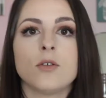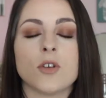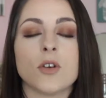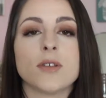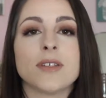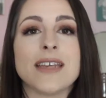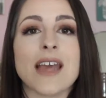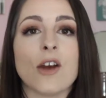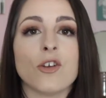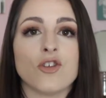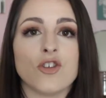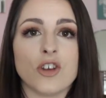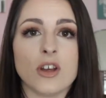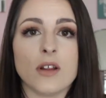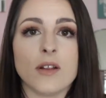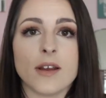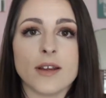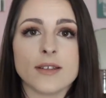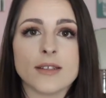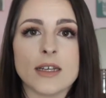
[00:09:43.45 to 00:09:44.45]
So I'll see how
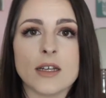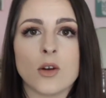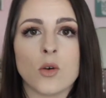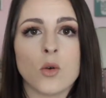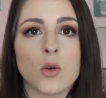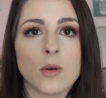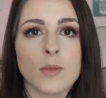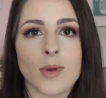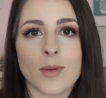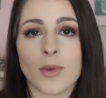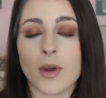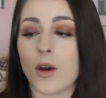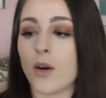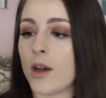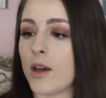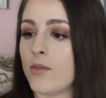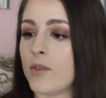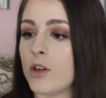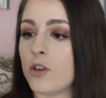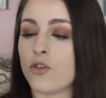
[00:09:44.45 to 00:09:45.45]
she likes it, or maybe I'll
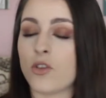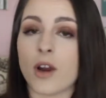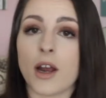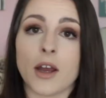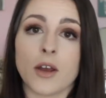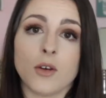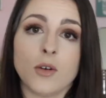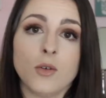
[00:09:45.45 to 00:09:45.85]
give it a try.